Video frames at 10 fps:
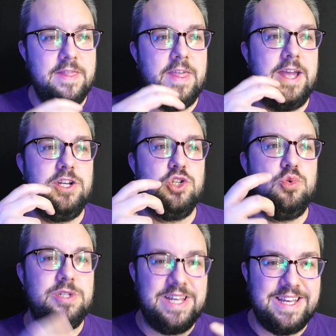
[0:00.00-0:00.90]
they do
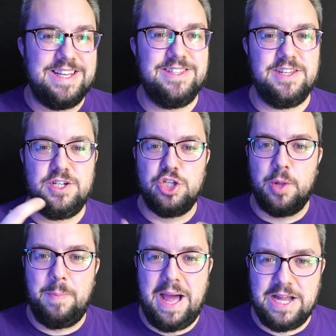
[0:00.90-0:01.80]
diggings into the
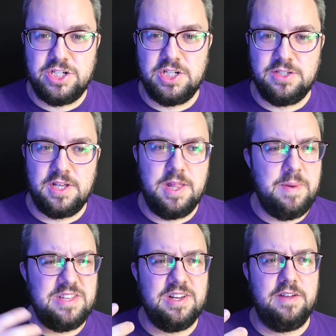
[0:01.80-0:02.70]
patches and they
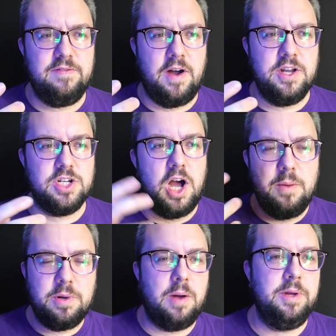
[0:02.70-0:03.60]
basically find
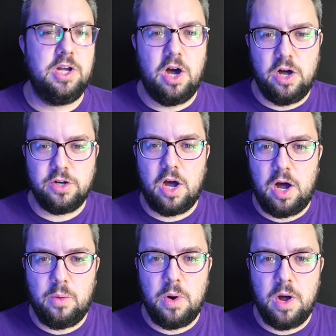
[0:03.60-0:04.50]
upcoming card
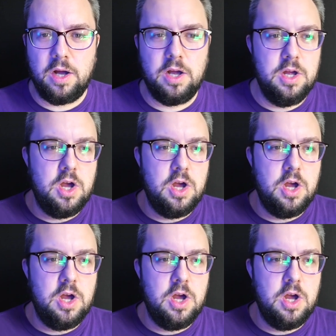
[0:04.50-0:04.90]
artwork